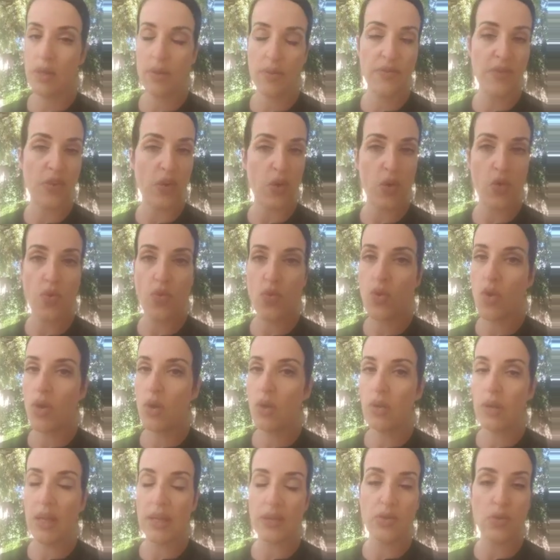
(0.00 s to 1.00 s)
for
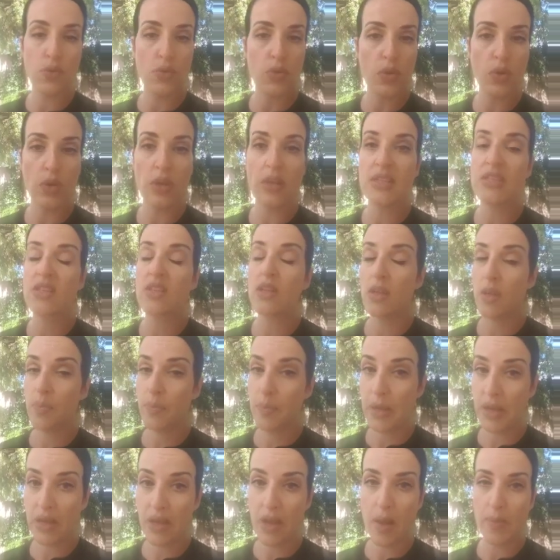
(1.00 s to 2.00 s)
Google, and Google is going to
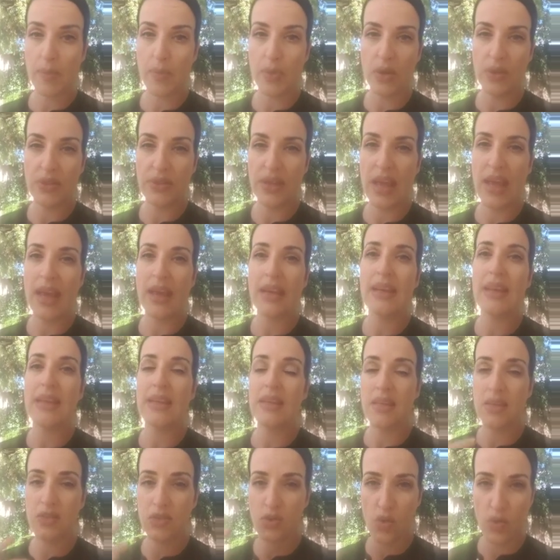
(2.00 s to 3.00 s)
pick up on that,
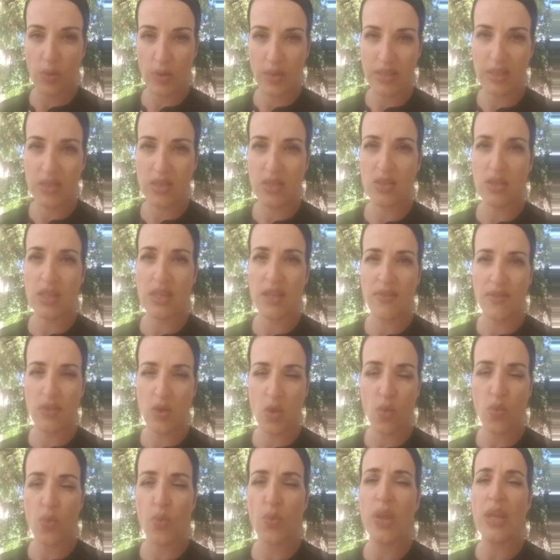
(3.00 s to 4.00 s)
and it's going to give
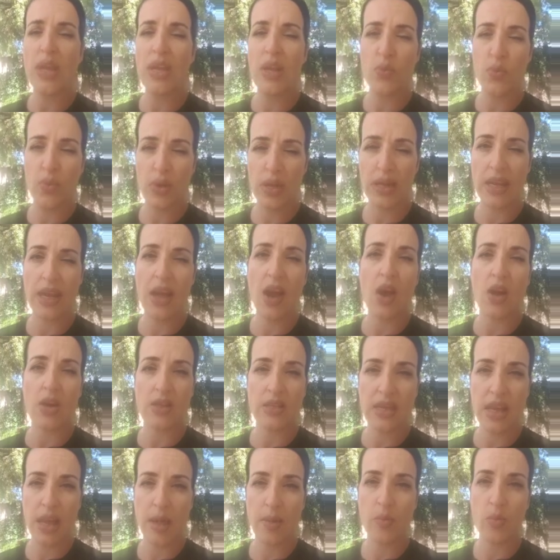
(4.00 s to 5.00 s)
you a really, really hard
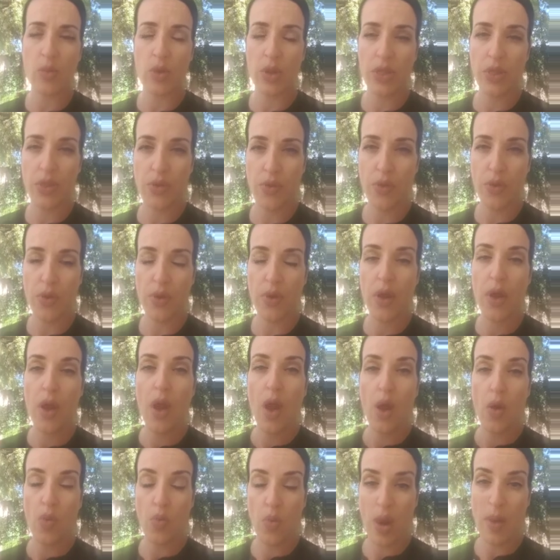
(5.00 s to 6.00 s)
time with your
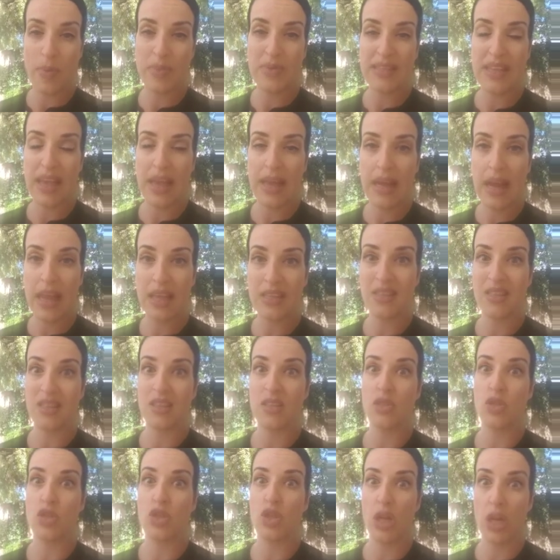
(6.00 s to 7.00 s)
website as a
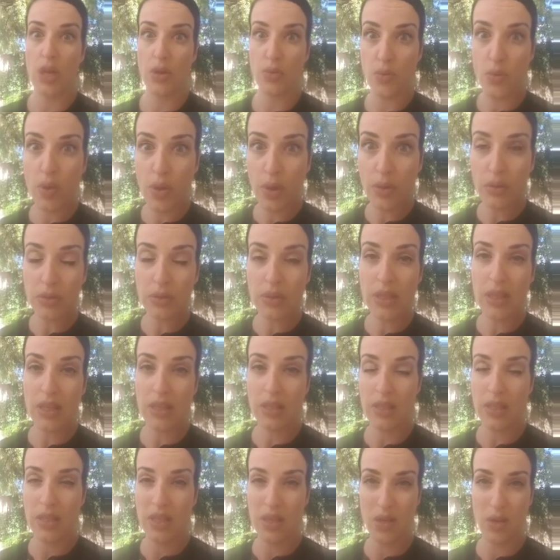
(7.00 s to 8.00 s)
general,
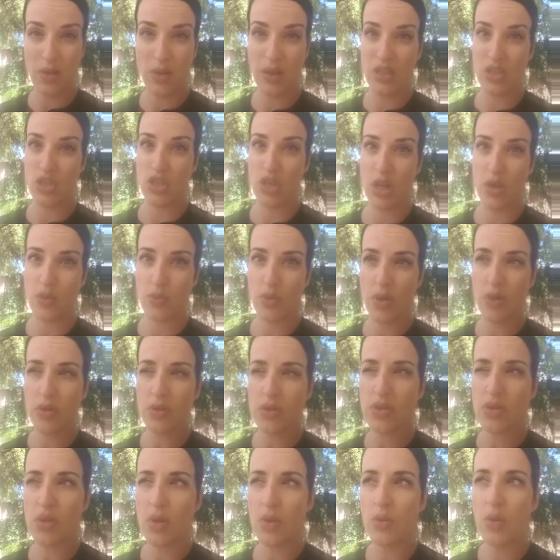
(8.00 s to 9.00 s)
in general.
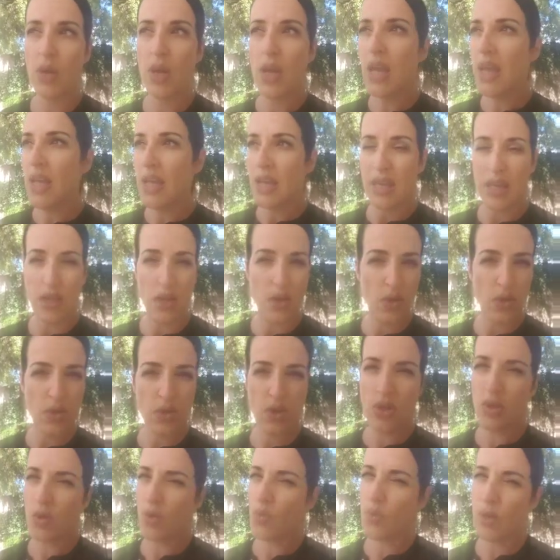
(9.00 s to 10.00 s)
So you
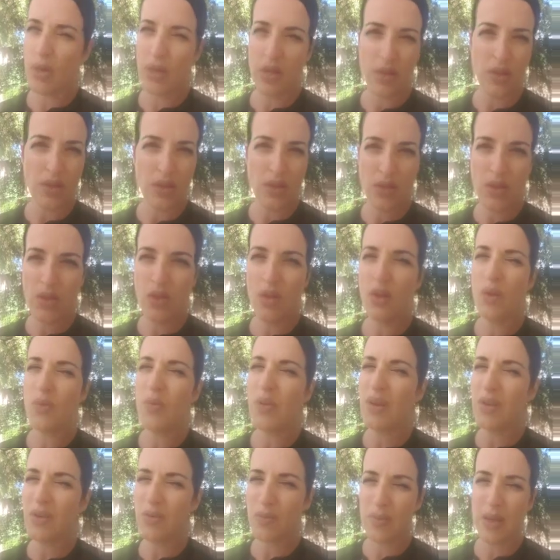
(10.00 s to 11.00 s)
don't want
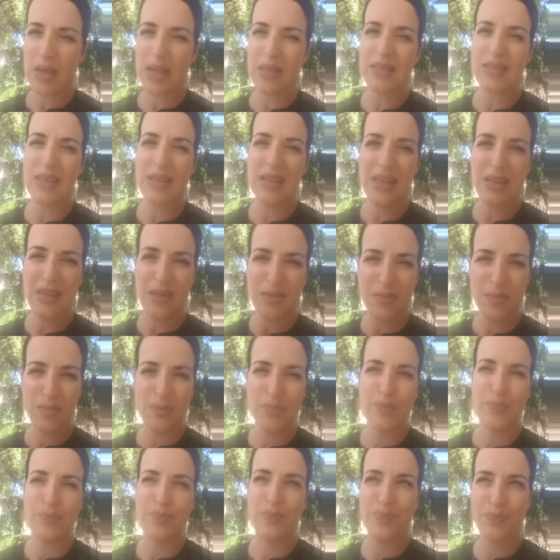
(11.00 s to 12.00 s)
to raise any
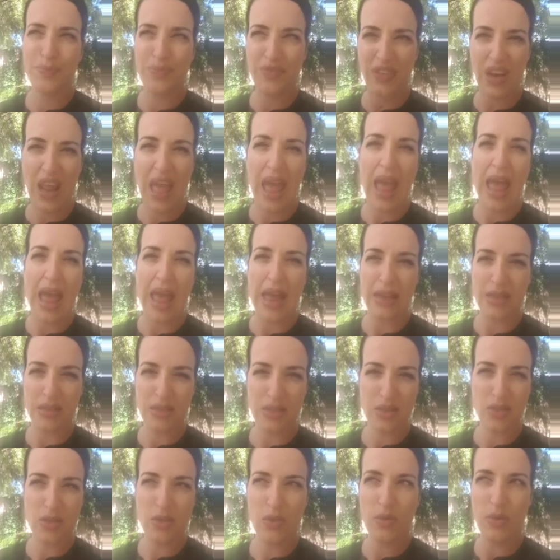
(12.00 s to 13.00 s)
flags.
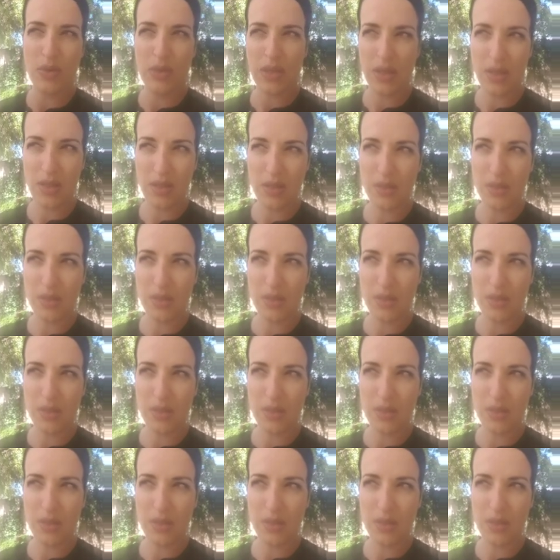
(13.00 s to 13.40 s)
You don't want